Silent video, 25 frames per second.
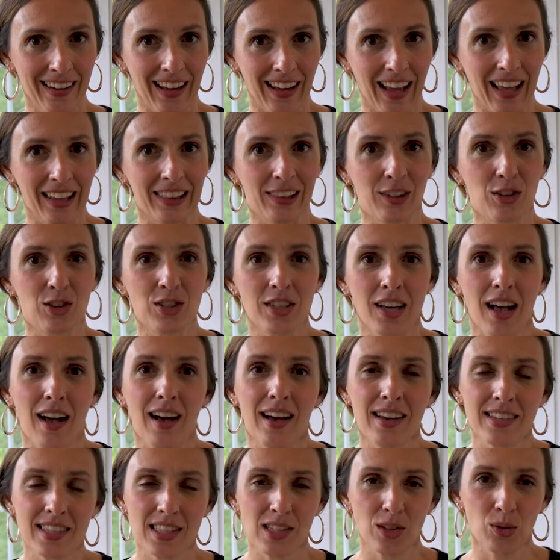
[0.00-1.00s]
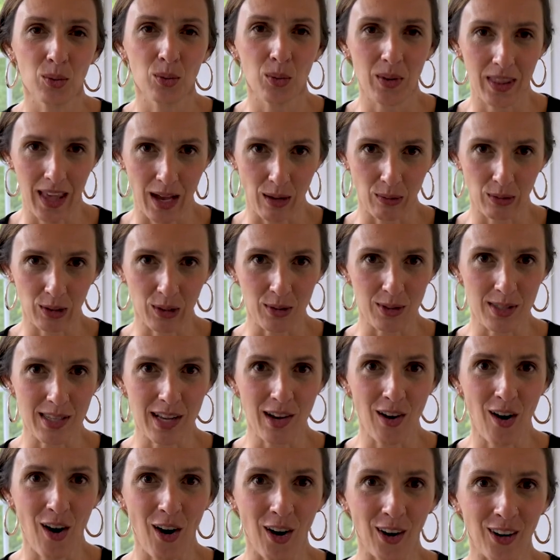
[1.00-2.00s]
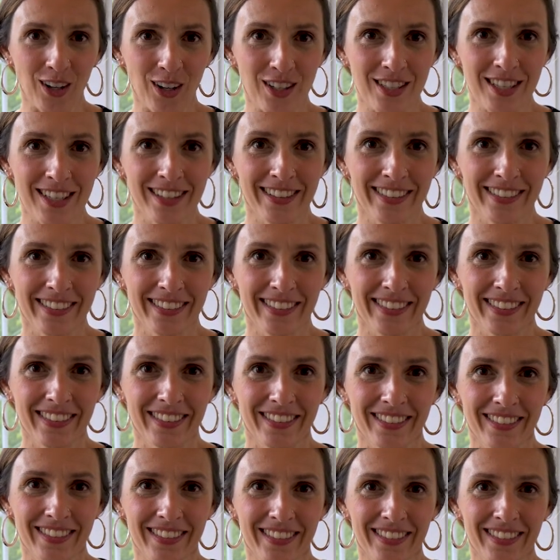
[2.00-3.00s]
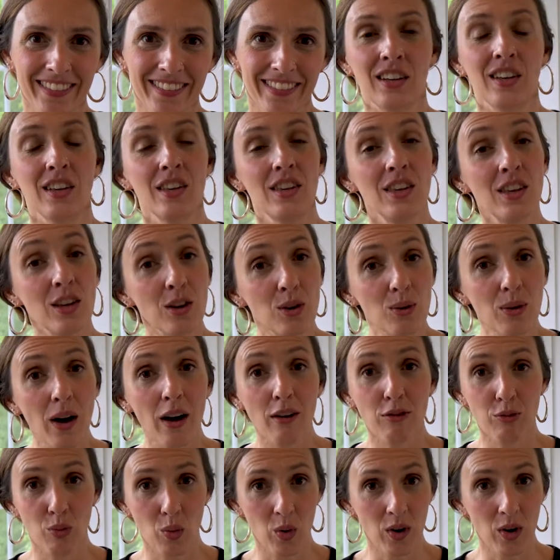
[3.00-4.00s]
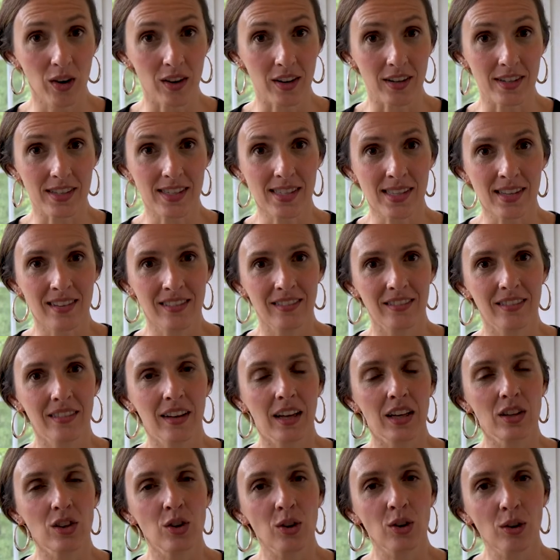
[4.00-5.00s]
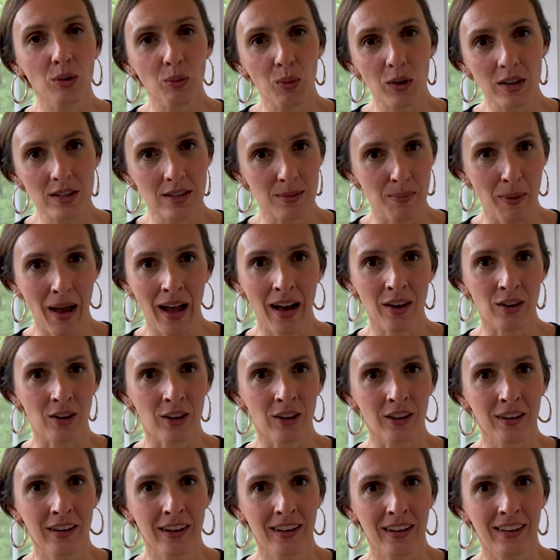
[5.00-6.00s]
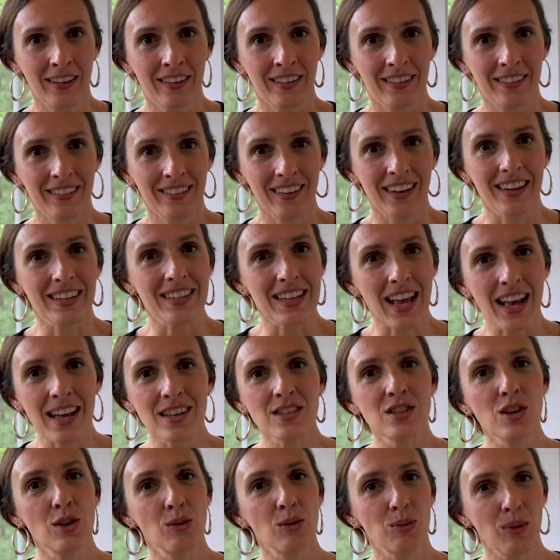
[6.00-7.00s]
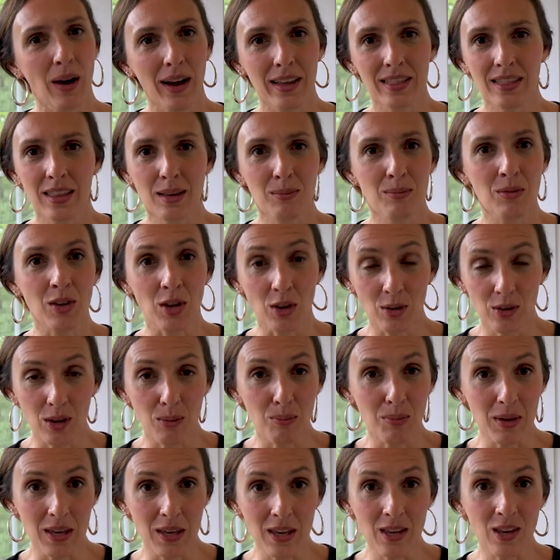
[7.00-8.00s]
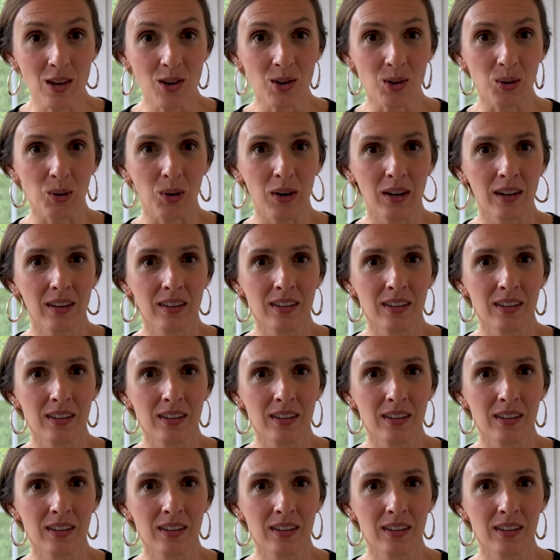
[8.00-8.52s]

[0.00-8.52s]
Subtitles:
and learn to hustle without losing heart. You have words, and your words matter. And as you write them, you can be you.